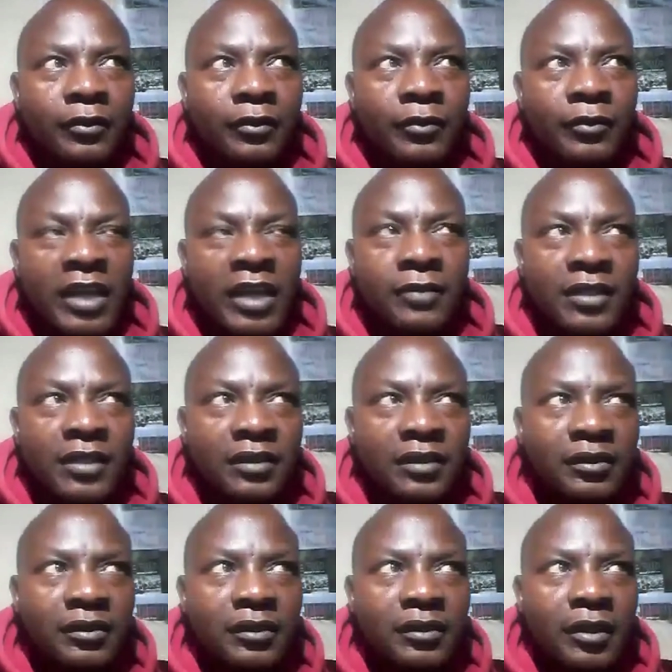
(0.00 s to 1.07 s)
names,
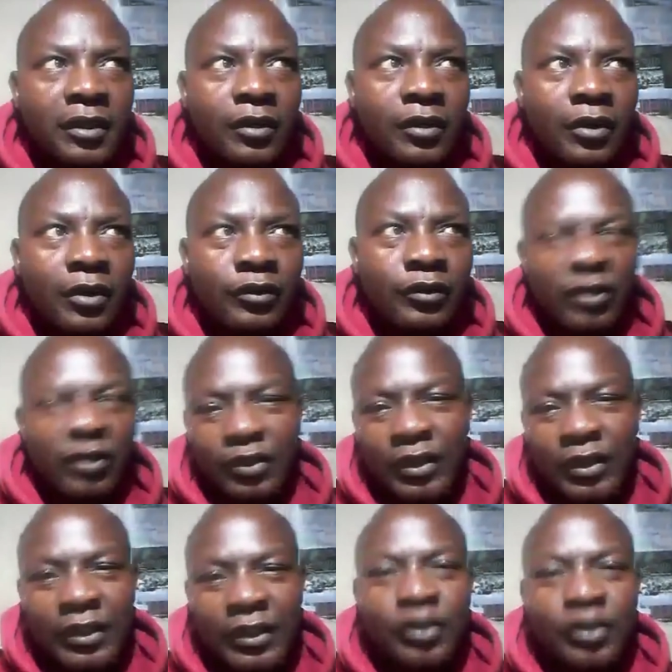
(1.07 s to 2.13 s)

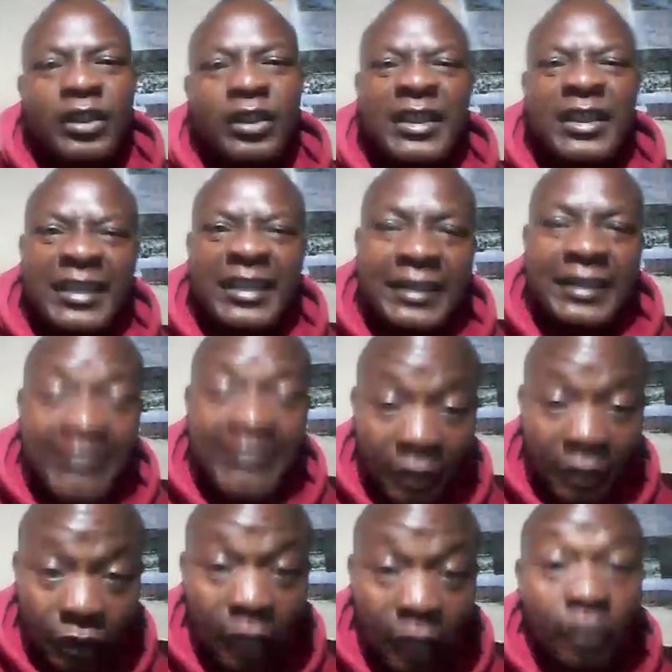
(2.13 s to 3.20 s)
it's a sign of
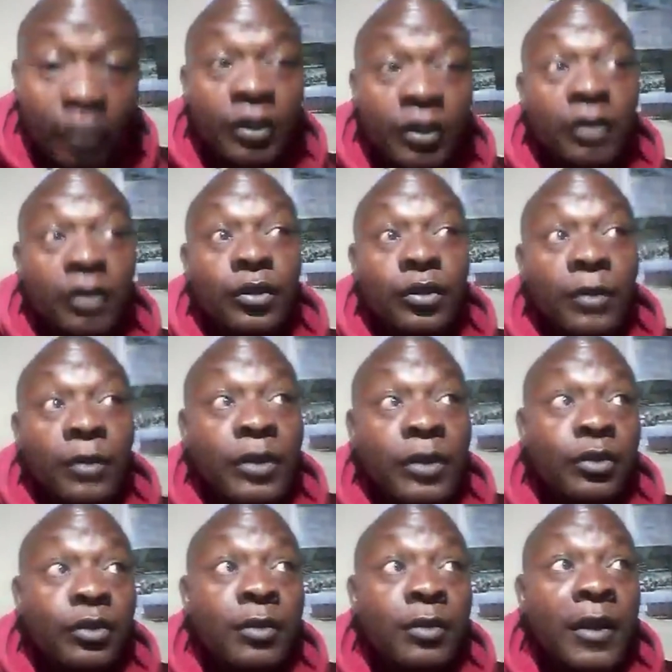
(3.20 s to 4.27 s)
kuti hauna kudzingiswa
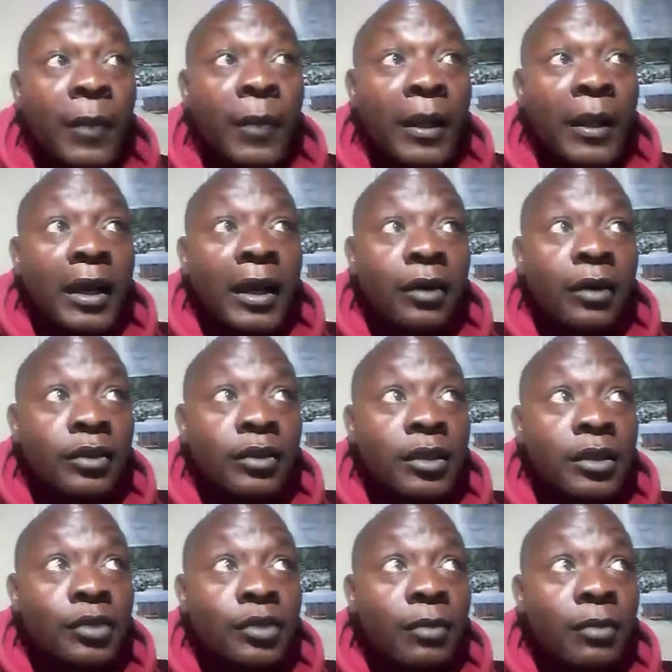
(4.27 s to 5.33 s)
pashoko ba,
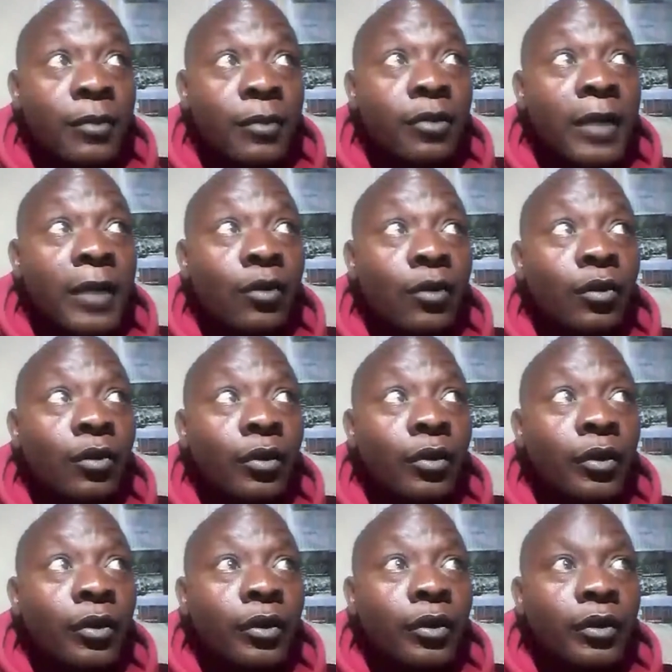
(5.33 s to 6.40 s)
anodzingiswa pamoyo pako,
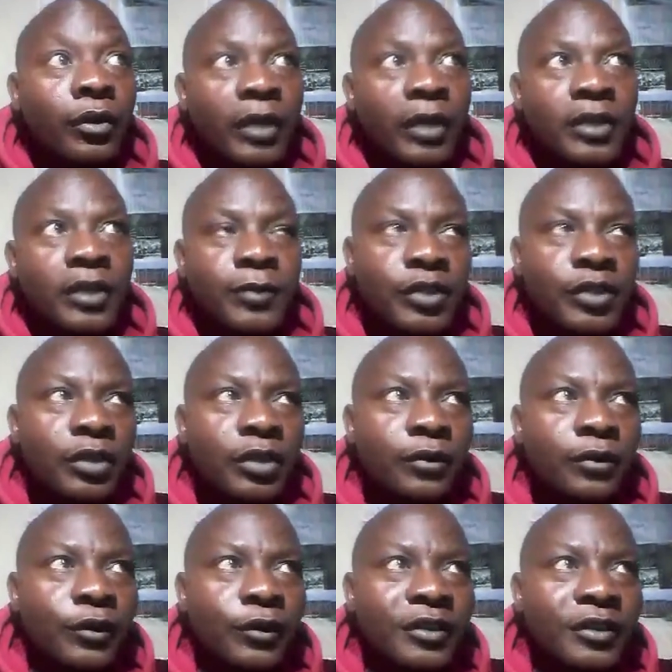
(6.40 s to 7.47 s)
like spiritual
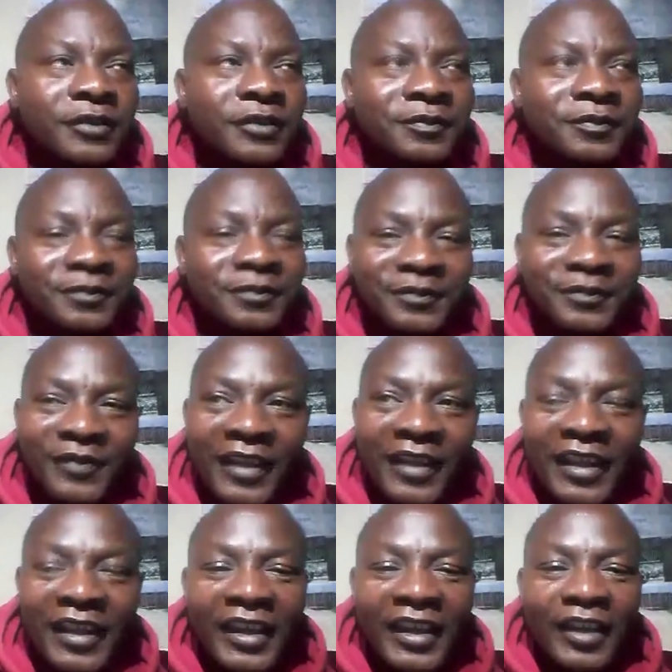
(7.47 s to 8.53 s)
of course.
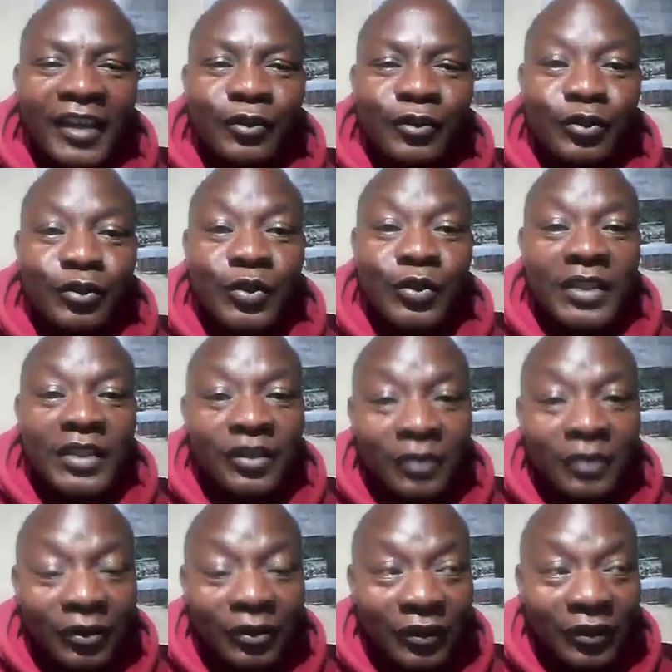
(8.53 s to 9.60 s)
Kuti unzwisise
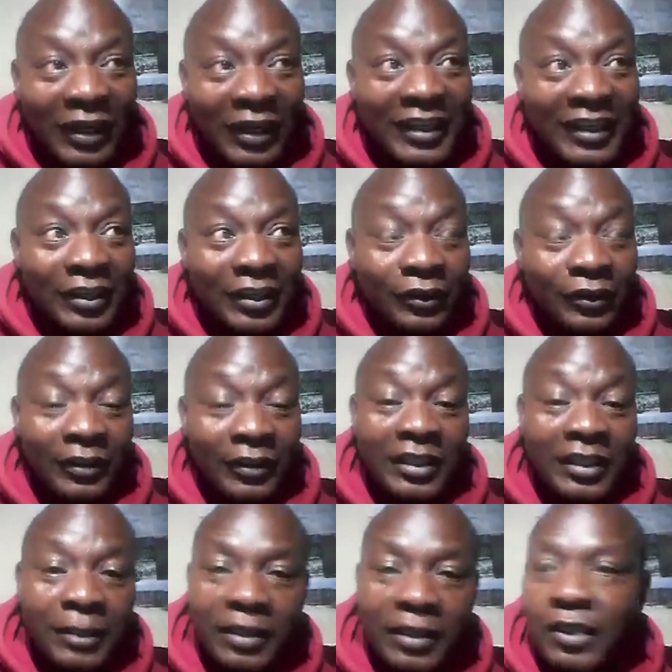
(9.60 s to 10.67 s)
zvimwe zvinhu zvakadii, zve
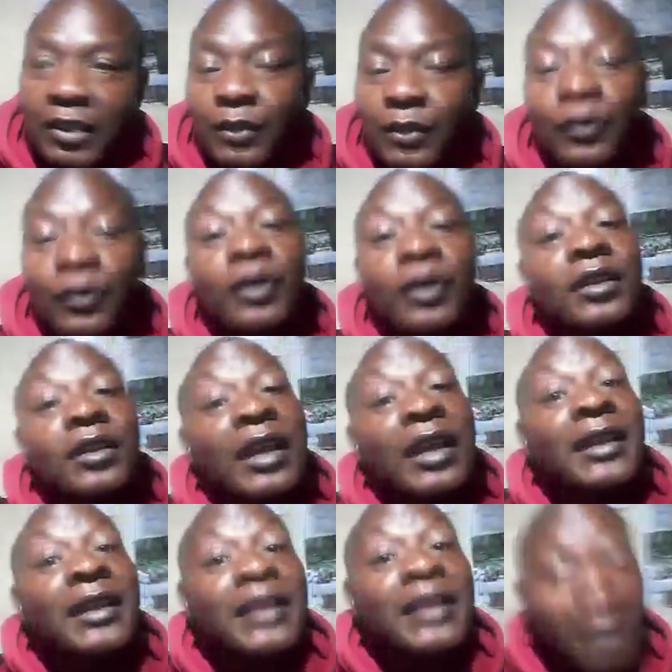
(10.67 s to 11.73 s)
deeper things of God. There are
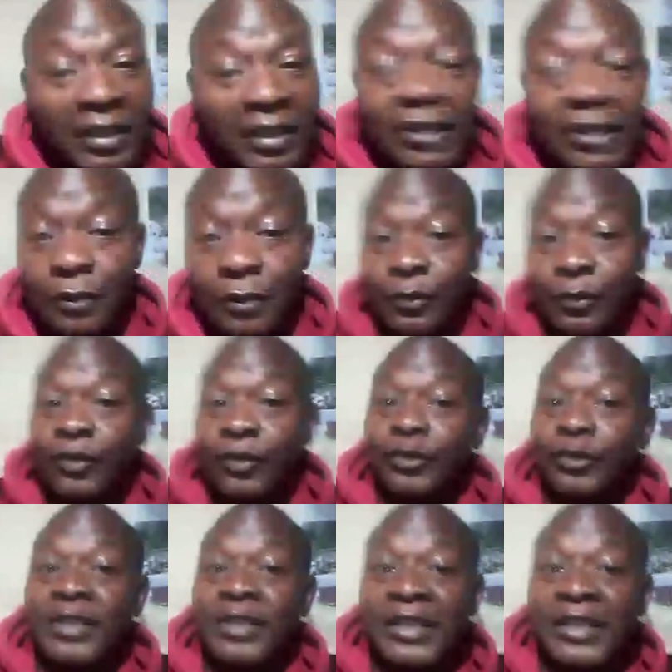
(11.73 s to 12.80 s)
deeper things of God
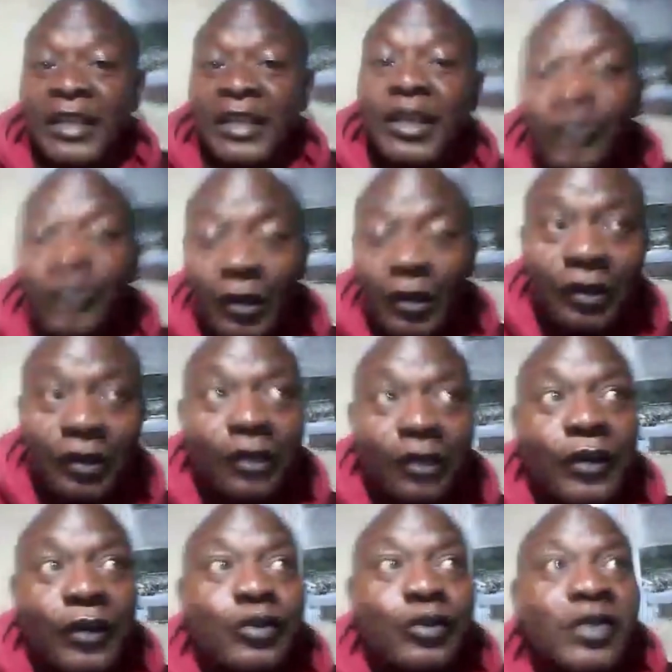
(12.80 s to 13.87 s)
zvekuti zvivanhu
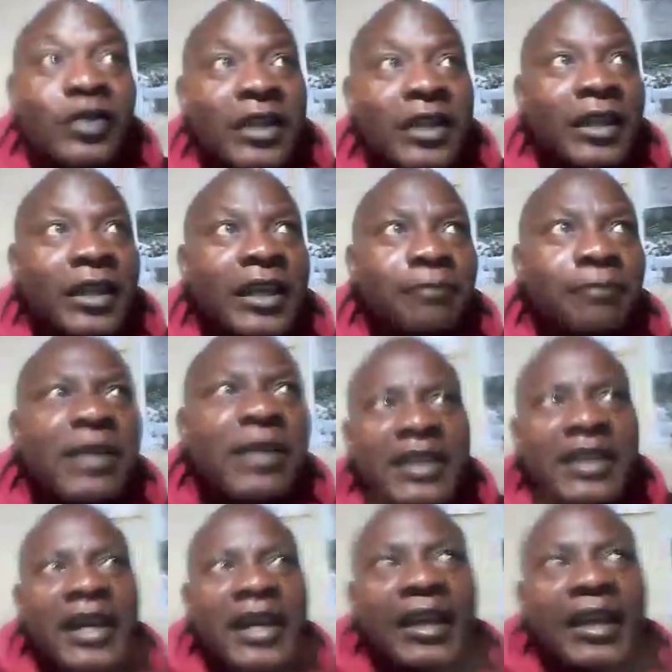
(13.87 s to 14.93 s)
vanofanira kunzwisisa. Like
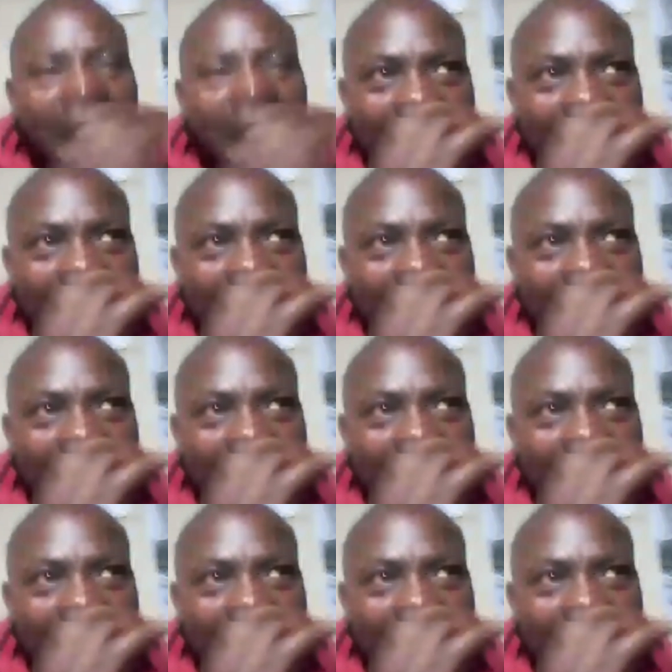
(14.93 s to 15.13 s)
basically